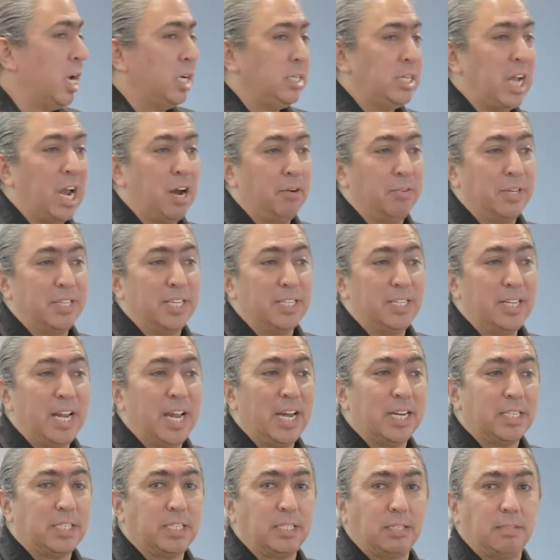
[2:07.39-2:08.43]
Now in the
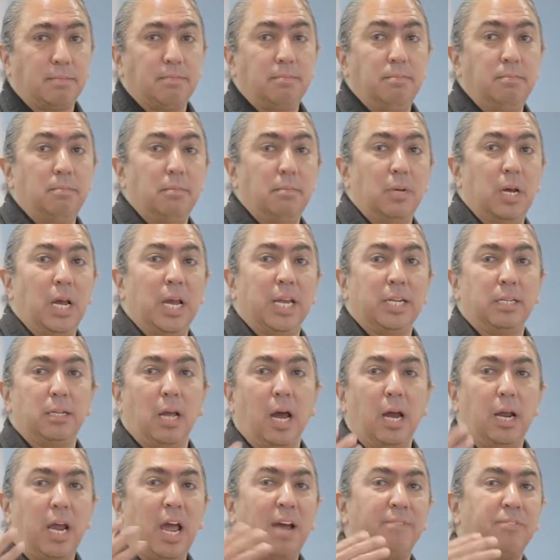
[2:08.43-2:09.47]
next, and
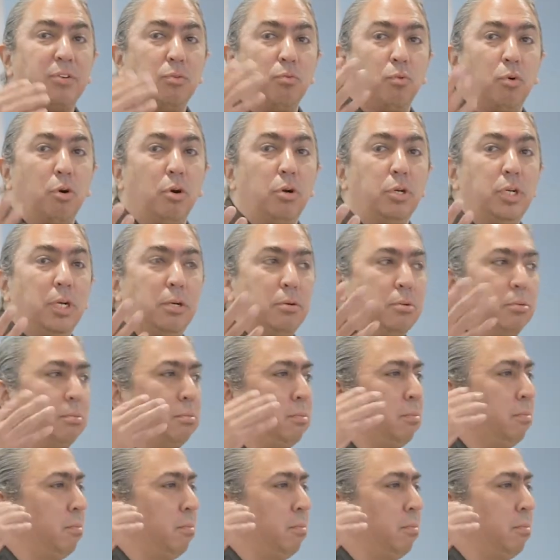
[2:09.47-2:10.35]
I have to warn you,